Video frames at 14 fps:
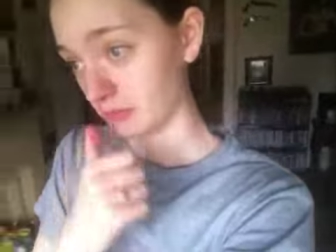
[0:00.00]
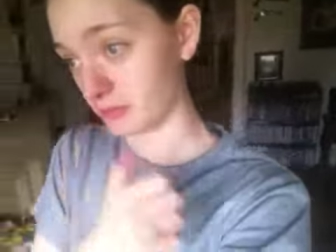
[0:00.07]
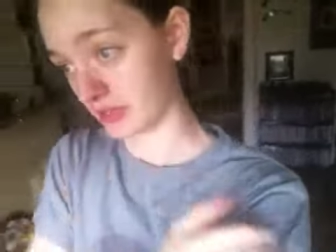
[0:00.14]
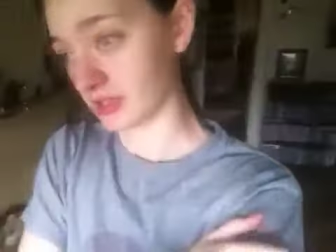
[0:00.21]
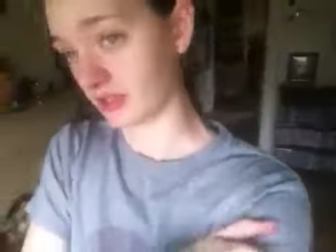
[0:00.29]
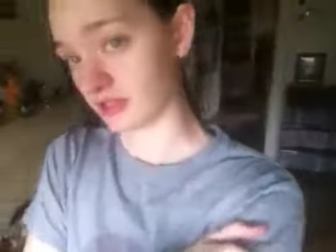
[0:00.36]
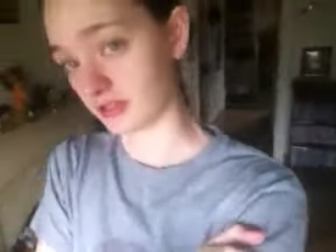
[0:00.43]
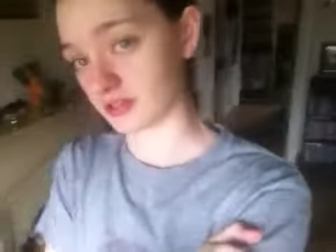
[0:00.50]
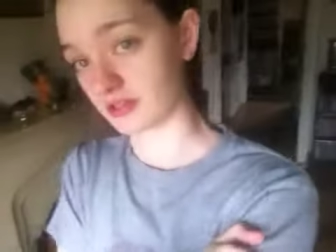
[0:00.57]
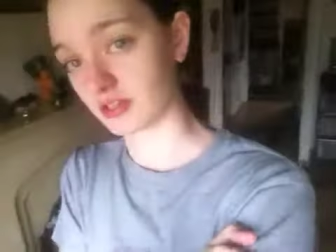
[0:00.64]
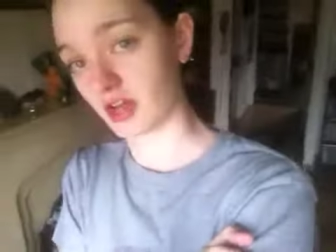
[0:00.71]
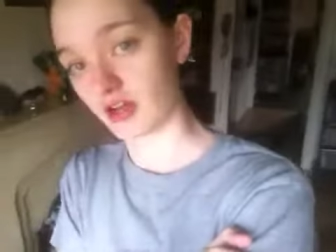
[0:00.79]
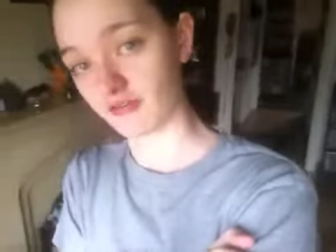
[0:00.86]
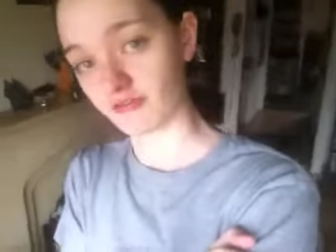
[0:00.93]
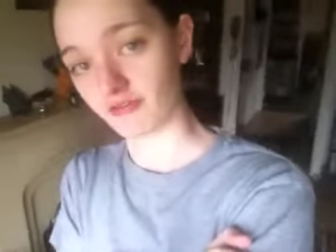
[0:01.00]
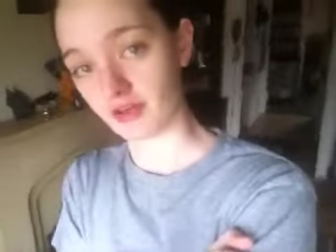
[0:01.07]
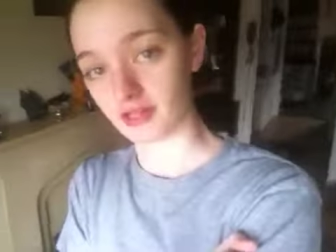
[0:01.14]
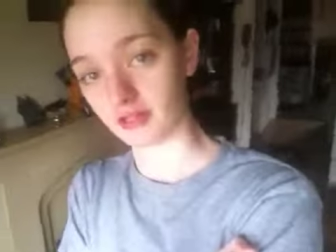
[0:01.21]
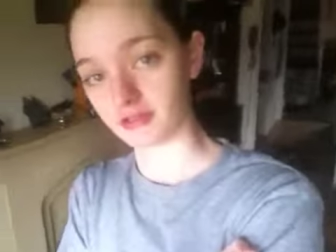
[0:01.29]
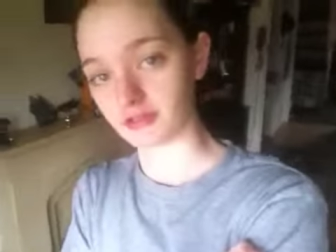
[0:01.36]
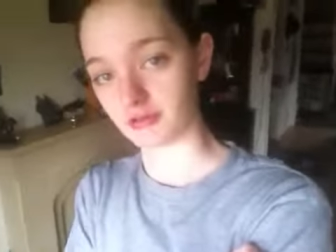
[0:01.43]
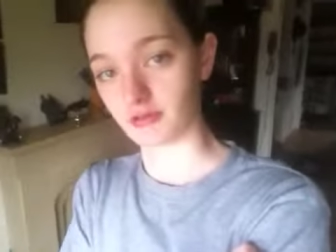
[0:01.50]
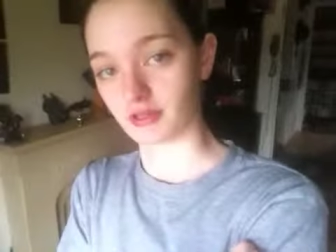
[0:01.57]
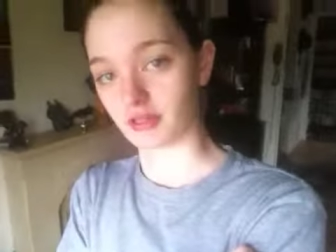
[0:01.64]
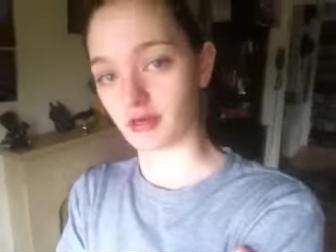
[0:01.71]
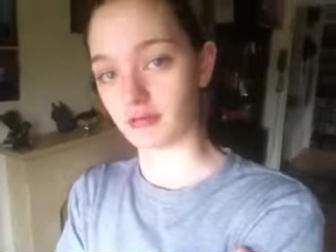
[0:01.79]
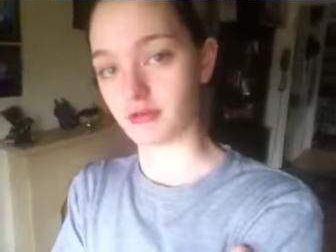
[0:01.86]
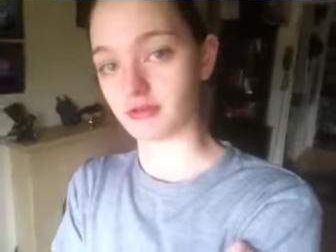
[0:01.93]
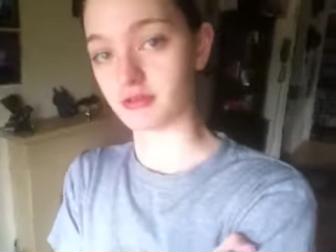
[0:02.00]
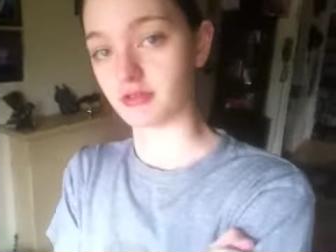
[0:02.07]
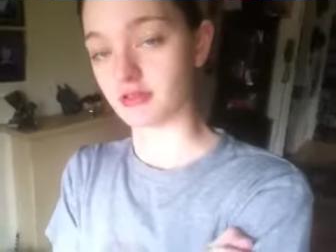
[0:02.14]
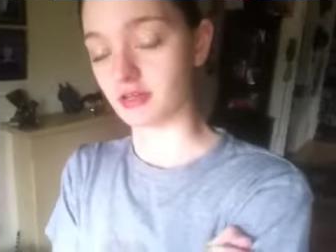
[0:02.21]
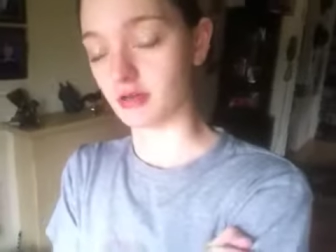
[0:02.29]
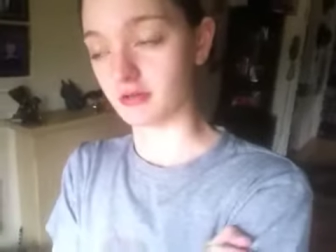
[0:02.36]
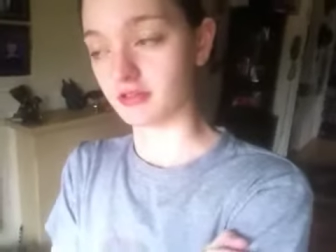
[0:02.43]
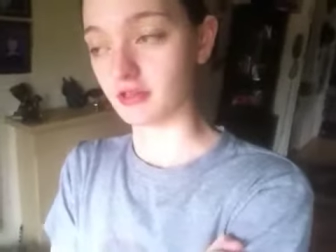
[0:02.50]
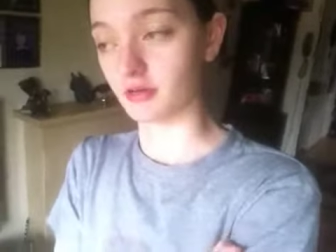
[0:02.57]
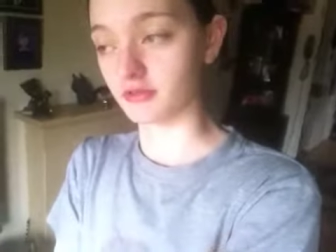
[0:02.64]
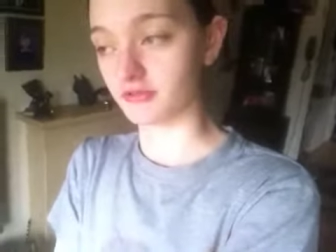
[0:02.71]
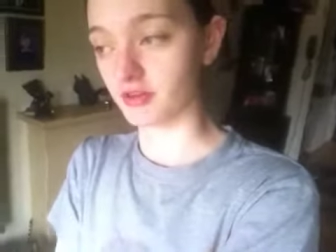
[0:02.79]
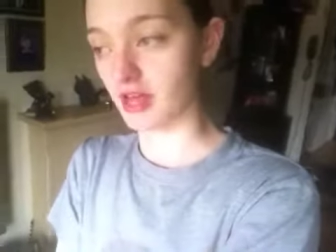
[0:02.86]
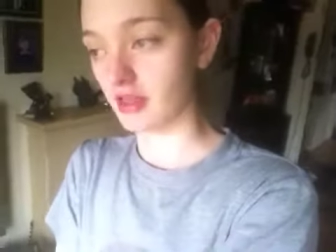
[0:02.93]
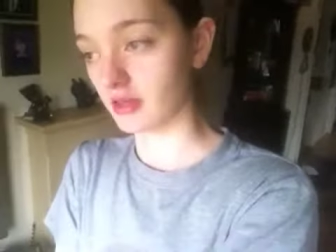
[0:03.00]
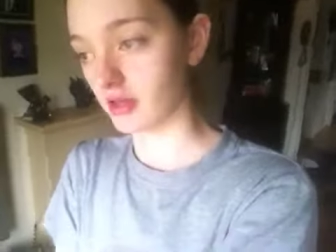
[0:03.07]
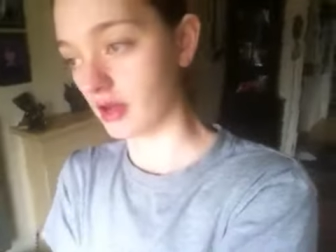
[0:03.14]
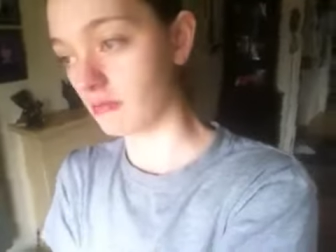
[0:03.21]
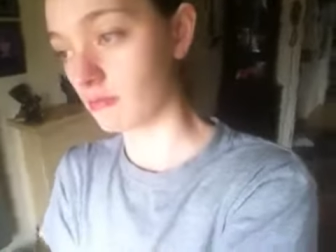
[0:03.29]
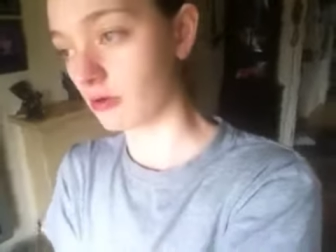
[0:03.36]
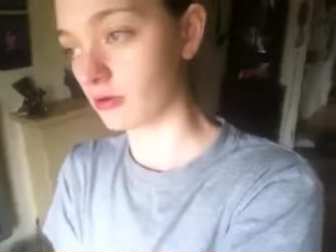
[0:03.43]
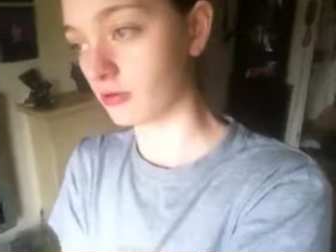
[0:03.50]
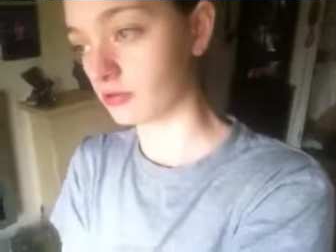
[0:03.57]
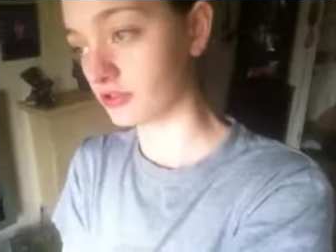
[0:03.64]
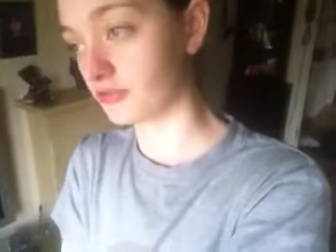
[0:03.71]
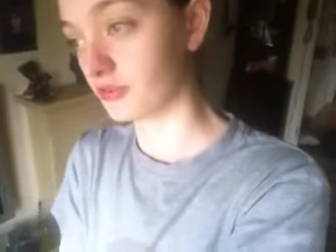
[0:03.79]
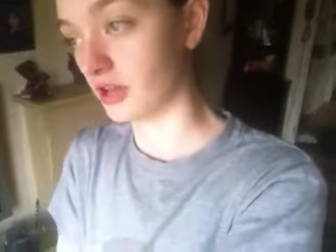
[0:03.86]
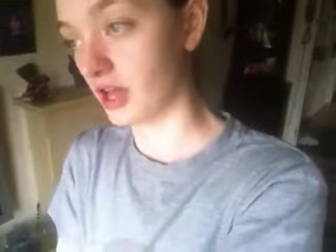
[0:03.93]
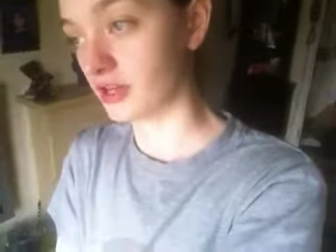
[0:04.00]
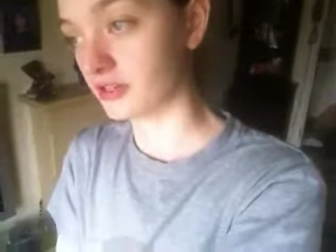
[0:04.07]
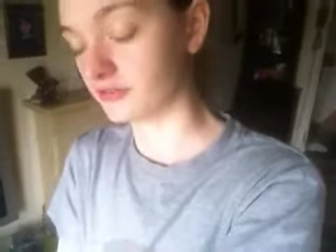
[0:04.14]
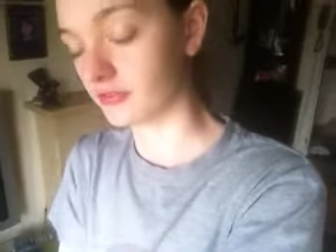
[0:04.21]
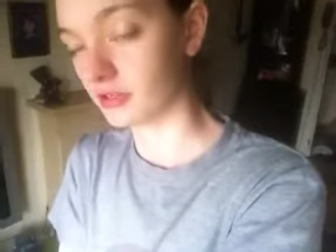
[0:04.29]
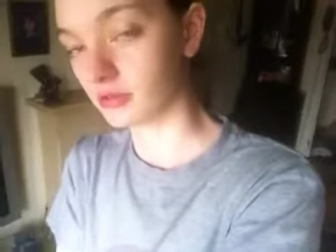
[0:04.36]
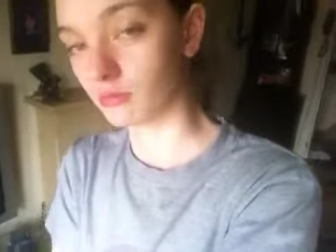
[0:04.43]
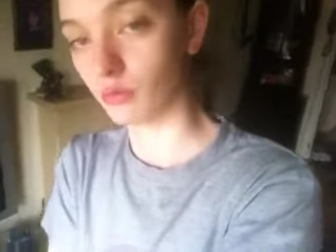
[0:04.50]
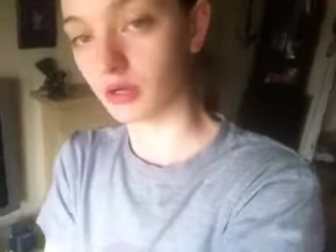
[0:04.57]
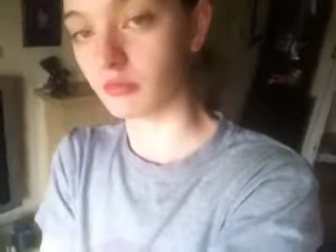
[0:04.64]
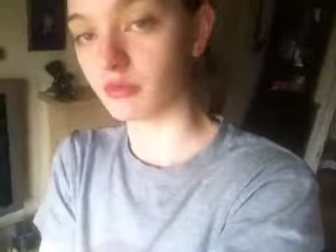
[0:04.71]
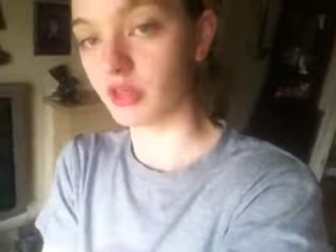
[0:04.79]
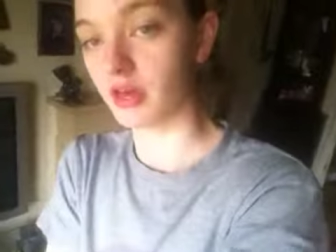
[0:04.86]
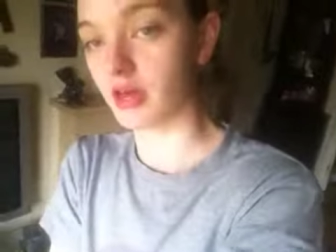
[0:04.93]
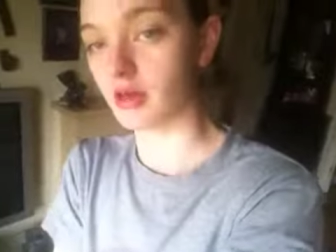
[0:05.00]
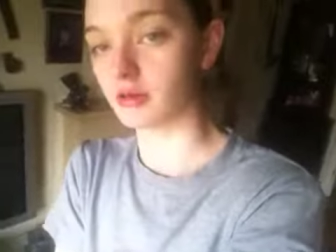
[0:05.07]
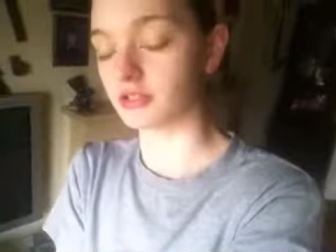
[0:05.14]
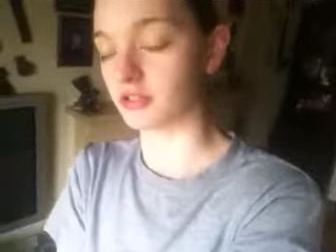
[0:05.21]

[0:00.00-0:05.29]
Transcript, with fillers: because I fail at doing that most of the time because I always forget the camera or just forget to film when I'm there